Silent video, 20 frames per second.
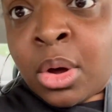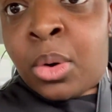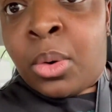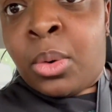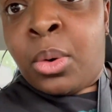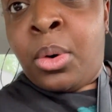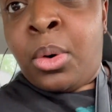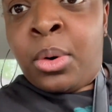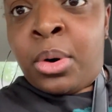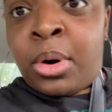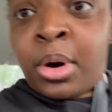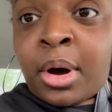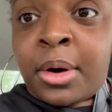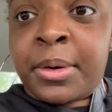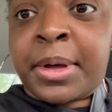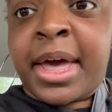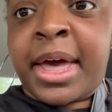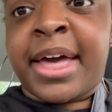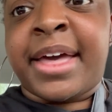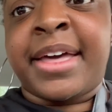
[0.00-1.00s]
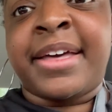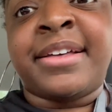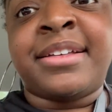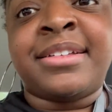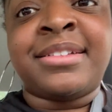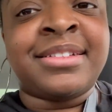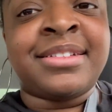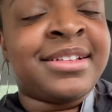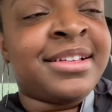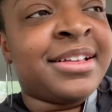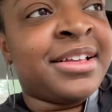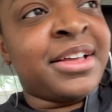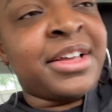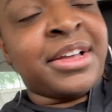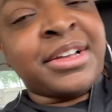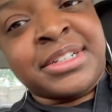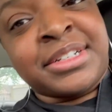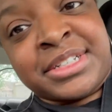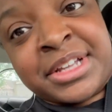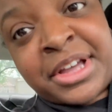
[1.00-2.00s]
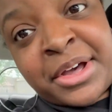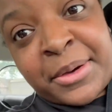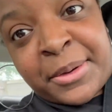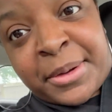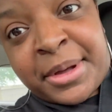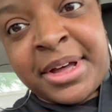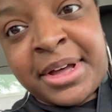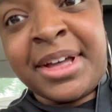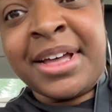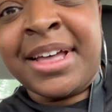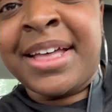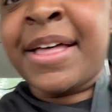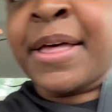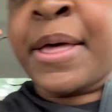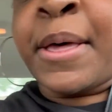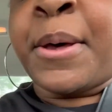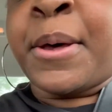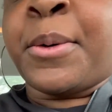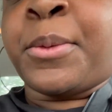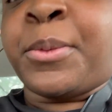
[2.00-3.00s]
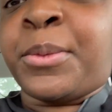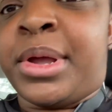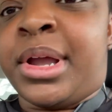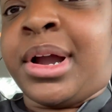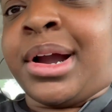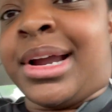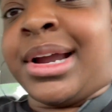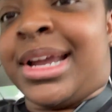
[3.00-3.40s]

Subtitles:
Whew, okay. So we are